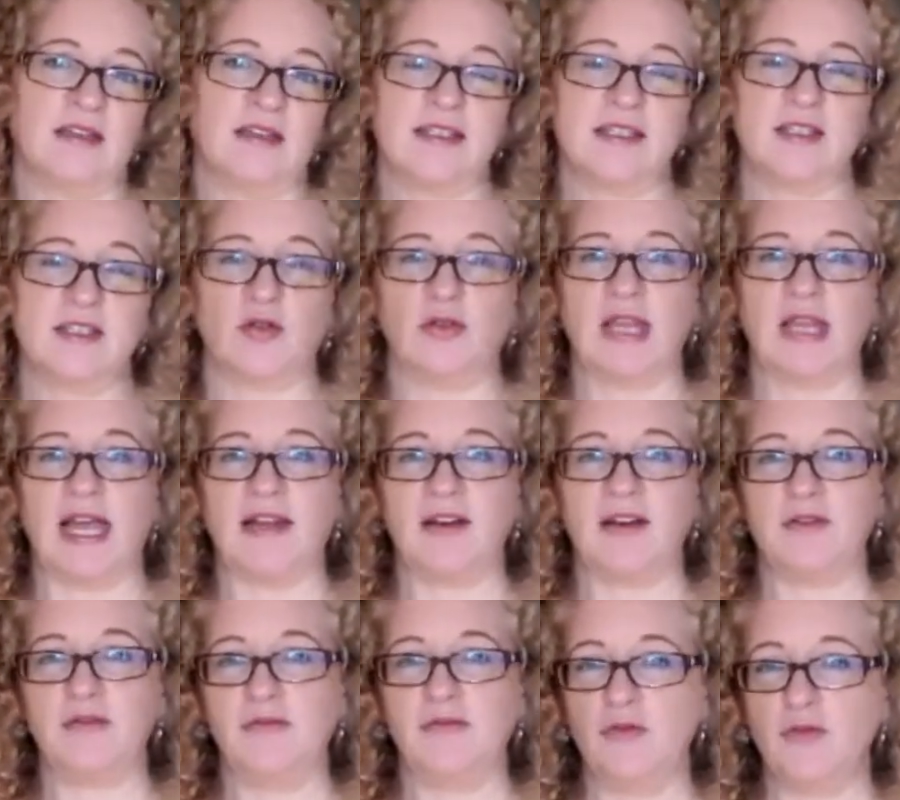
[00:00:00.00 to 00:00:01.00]
So
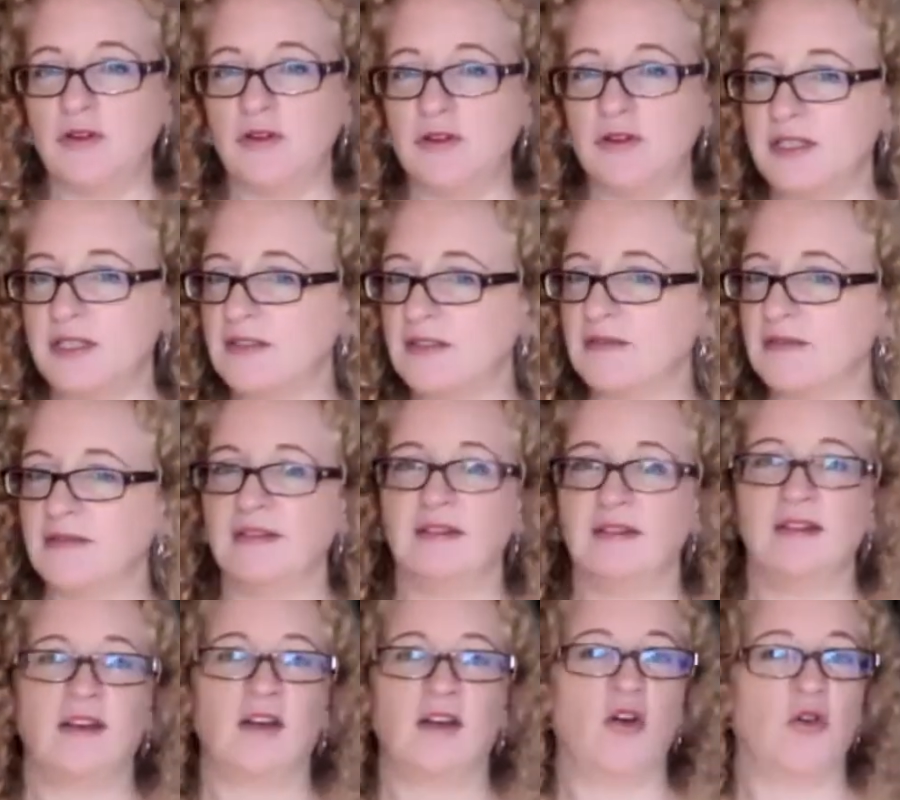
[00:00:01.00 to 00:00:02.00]
lighter force
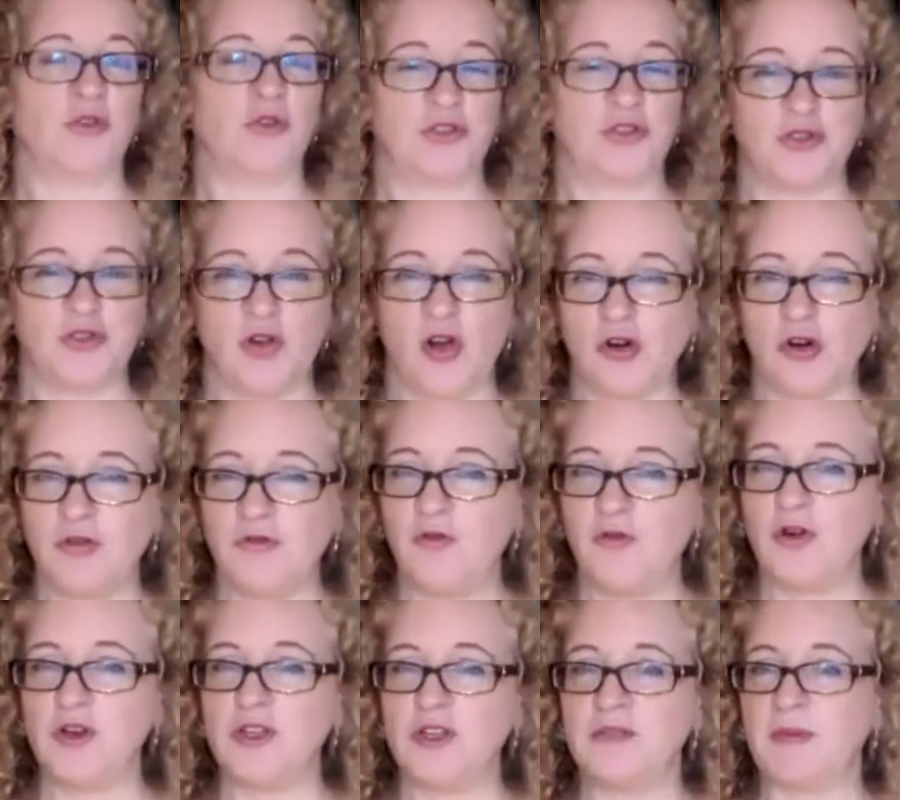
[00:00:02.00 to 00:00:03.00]
or stronger
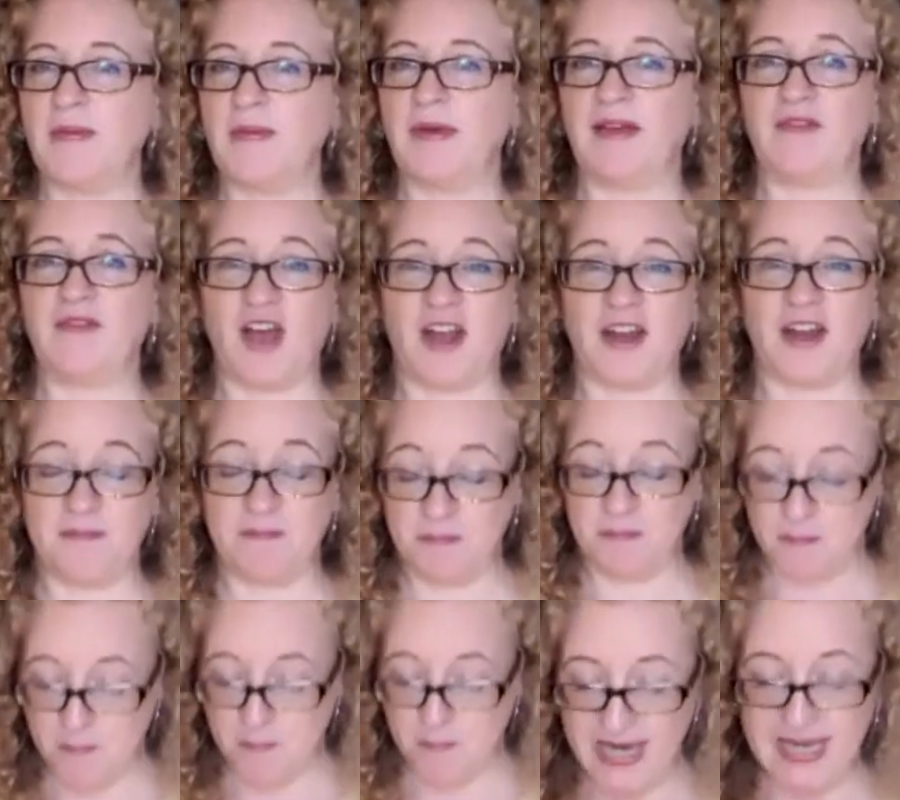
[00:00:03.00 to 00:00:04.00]
force, maybe I've got to
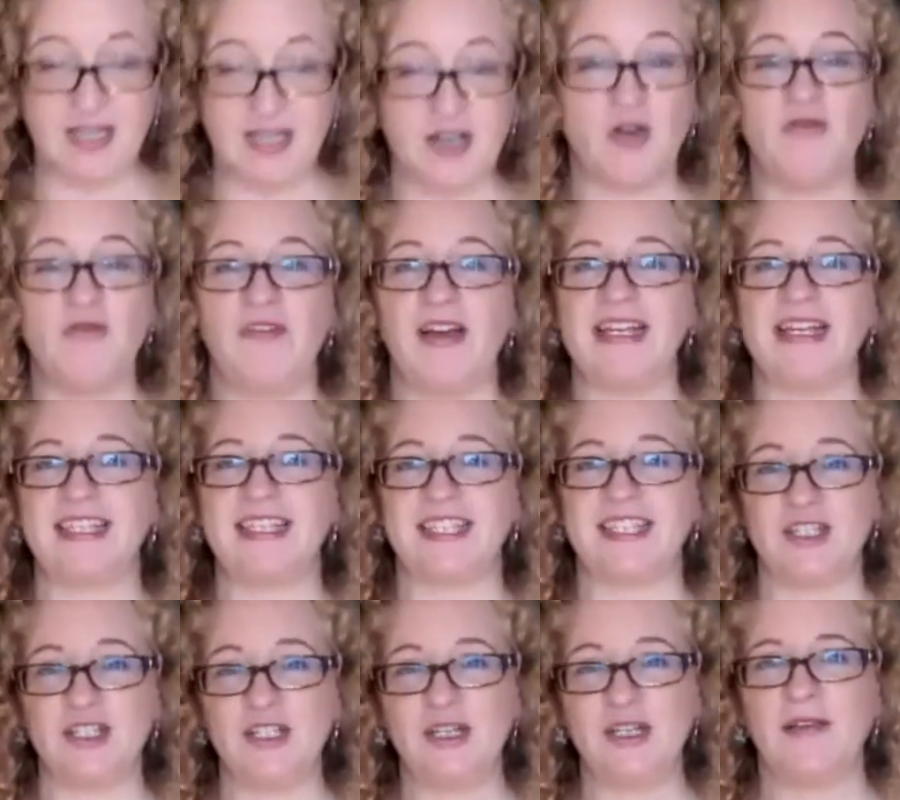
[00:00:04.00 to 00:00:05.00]
make it go
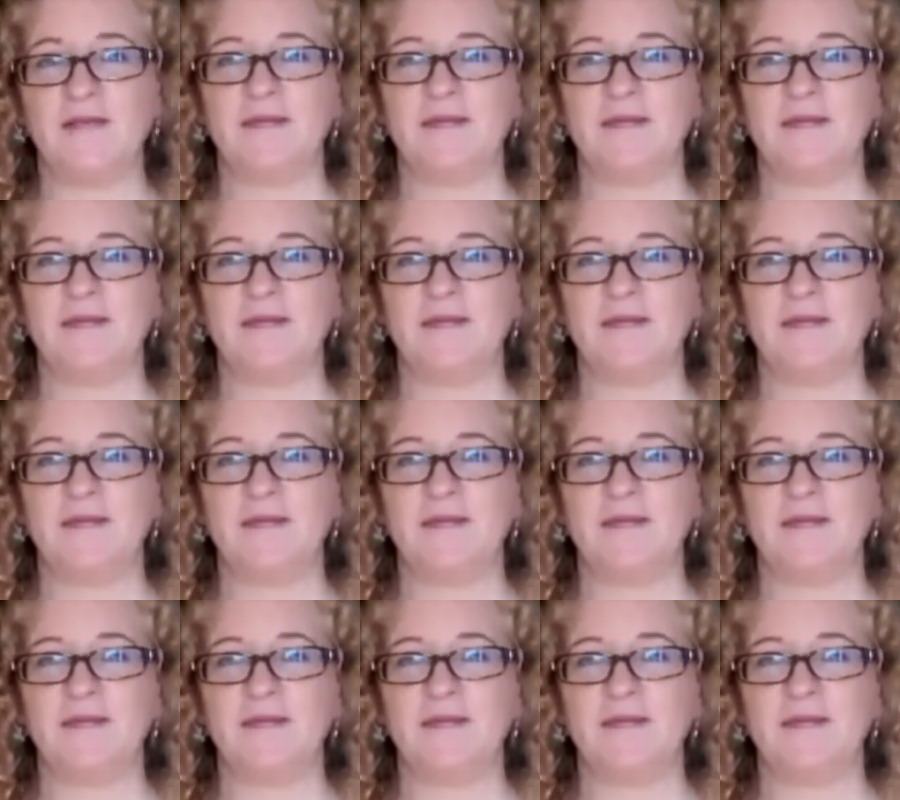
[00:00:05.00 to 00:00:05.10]
faster.